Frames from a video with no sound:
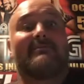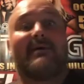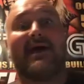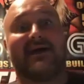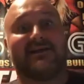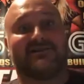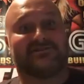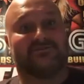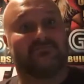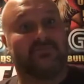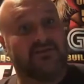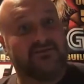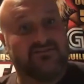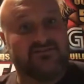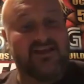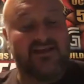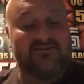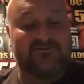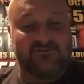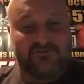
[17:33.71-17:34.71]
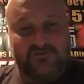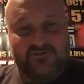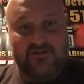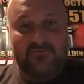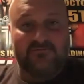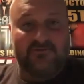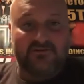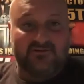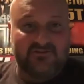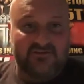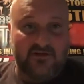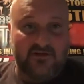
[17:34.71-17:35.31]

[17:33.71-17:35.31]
match in mid-stage or something. So